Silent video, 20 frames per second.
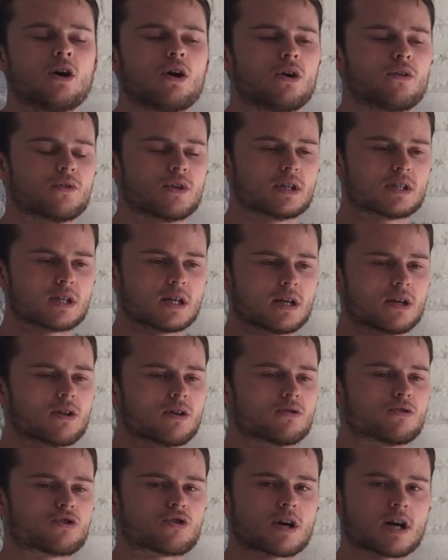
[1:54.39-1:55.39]
Obviously,
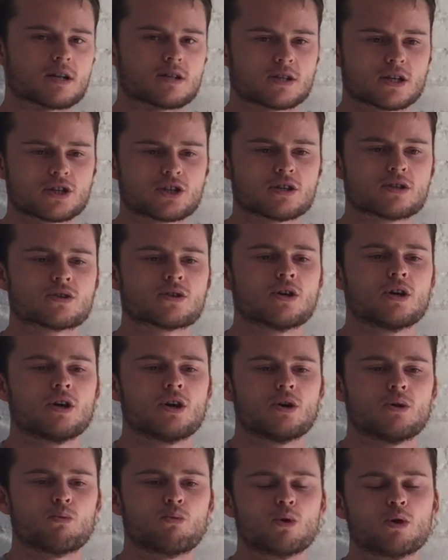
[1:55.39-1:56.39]
those transitions
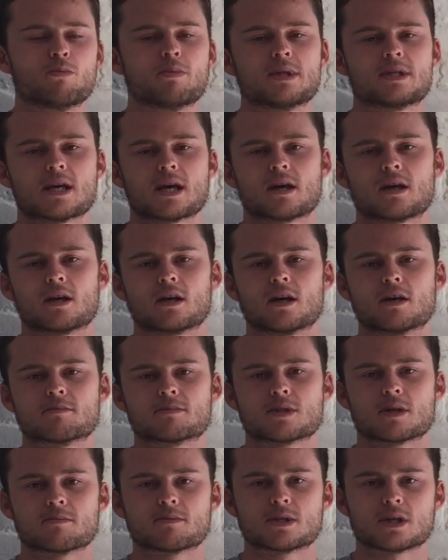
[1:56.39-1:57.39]
will be taking
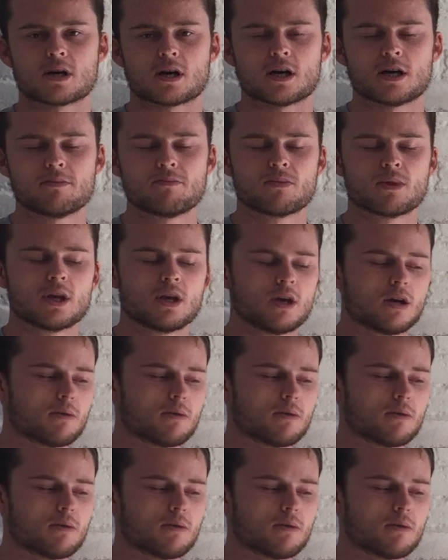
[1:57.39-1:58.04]
up some time,